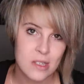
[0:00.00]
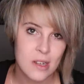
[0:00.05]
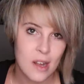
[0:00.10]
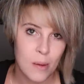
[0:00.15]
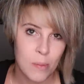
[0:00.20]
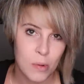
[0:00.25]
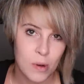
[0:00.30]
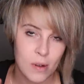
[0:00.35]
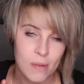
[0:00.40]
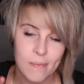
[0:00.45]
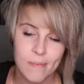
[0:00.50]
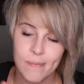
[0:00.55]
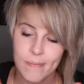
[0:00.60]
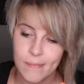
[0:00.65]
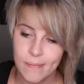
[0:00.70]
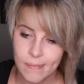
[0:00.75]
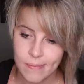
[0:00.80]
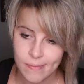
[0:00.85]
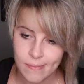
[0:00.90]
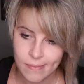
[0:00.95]
stopper
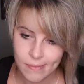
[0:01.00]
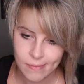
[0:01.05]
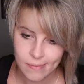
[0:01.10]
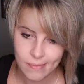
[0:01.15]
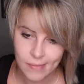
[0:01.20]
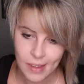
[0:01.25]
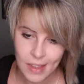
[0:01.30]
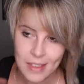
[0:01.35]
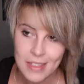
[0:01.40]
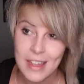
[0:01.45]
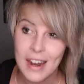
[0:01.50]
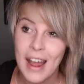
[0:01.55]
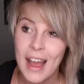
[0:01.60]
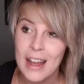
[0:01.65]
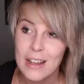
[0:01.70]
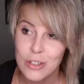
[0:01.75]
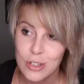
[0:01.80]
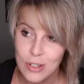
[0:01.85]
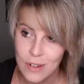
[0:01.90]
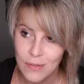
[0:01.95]
that
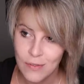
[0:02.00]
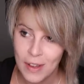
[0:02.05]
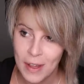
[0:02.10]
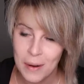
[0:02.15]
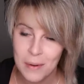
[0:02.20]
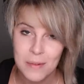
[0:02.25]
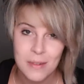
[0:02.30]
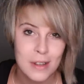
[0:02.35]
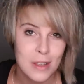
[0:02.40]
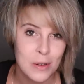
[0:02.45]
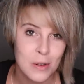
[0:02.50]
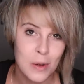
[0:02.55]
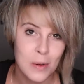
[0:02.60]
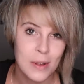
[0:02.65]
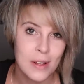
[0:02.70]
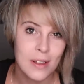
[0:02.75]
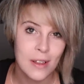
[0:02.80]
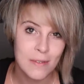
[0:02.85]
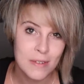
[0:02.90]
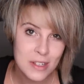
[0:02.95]
Ashton found. You
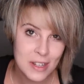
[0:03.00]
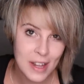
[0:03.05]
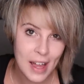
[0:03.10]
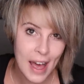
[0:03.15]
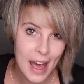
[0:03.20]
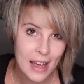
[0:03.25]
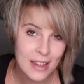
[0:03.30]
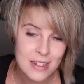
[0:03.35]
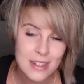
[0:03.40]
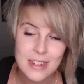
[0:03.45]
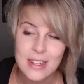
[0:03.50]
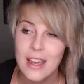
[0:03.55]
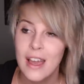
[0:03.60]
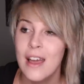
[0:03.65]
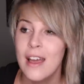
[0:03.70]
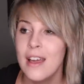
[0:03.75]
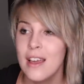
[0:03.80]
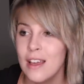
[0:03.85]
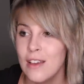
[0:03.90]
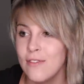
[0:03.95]
know, he loves glass.
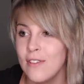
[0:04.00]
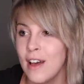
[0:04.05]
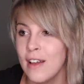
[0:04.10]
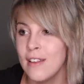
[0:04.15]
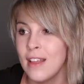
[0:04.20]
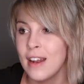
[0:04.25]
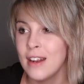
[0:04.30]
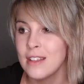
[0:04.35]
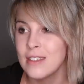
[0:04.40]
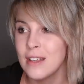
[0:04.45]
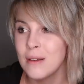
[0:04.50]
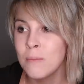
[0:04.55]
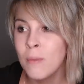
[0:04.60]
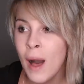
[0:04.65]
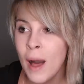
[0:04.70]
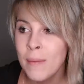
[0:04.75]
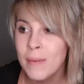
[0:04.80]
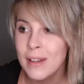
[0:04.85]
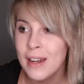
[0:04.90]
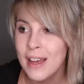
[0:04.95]
He found that and he's like,
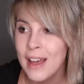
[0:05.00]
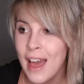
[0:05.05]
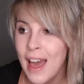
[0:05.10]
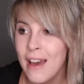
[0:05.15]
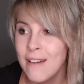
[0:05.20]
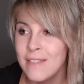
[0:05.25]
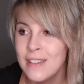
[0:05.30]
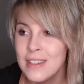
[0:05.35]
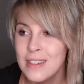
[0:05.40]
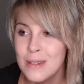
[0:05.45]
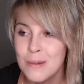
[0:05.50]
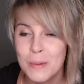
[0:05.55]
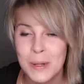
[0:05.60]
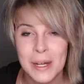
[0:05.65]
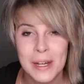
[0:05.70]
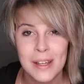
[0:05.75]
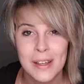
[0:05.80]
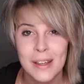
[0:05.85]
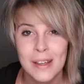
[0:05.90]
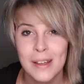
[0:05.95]
Mom, can I have this? I'm
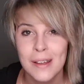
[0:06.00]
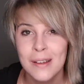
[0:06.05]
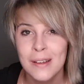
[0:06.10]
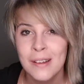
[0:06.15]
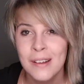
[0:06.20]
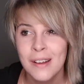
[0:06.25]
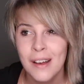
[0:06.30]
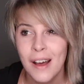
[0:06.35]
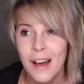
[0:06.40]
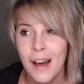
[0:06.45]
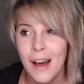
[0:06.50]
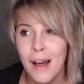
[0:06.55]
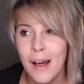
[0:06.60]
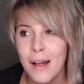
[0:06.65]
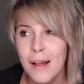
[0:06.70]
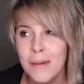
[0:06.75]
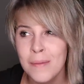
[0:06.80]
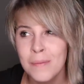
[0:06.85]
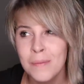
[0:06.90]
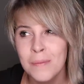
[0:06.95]
like,
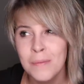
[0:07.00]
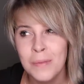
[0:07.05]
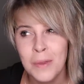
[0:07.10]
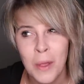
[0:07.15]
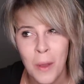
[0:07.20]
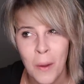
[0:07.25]
um,